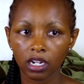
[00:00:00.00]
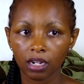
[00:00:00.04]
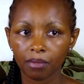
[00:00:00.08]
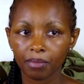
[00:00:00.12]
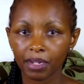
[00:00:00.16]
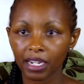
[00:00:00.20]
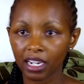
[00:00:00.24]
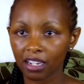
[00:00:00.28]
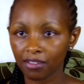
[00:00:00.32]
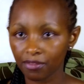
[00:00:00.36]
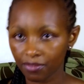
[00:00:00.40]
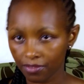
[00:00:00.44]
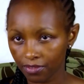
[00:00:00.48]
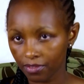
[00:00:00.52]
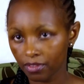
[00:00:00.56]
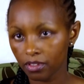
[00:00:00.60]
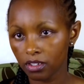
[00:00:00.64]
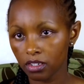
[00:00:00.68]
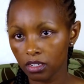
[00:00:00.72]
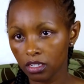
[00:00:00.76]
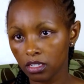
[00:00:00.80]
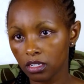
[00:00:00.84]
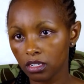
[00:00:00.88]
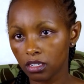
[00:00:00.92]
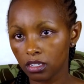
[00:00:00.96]
but I've
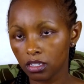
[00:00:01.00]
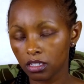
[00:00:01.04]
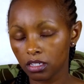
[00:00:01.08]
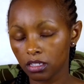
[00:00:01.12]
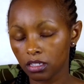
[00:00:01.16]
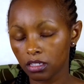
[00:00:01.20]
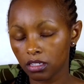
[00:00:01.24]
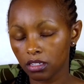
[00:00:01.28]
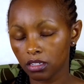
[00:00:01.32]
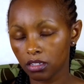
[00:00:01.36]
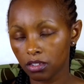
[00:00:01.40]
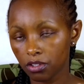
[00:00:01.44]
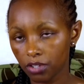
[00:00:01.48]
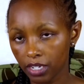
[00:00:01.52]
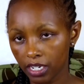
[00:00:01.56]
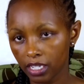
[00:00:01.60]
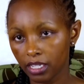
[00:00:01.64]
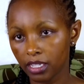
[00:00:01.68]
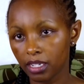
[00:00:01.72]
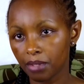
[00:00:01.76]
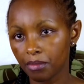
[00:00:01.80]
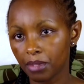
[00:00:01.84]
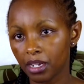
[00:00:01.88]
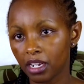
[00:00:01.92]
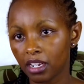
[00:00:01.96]

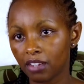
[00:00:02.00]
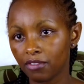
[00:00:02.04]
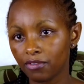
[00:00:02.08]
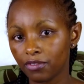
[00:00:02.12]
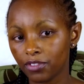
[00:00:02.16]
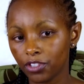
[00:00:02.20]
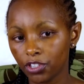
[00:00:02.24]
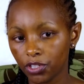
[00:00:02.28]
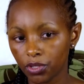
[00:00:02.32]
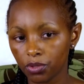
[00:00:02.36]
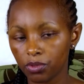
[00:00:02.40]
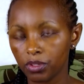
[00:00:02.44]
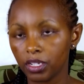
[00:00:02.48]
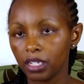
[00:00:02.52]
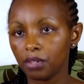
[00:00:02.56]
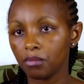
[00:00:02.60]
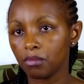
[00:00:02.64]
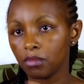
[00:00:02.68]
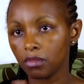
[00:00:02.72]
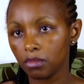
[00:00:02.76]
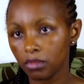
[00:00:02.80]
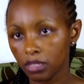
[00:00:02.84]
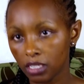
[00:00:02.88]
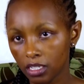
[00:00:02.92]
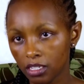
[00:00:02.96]
trained them and I've showed
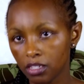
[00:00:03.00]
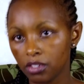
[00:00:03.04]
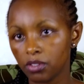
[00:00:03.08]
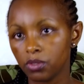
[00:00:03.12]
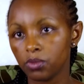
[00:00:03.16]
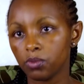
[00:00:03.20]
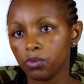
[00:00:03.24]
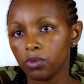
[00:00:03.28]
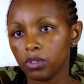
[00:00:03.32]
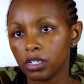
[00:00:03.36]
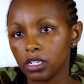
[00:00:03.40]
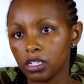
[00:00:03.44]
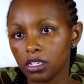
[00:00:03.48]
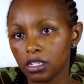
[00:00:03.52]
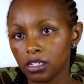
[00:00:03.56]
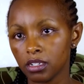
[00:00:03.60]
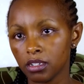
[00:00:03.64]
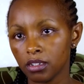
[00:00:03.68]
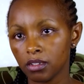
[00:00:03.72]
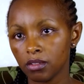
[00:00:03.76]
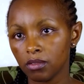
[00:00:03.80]
them this is what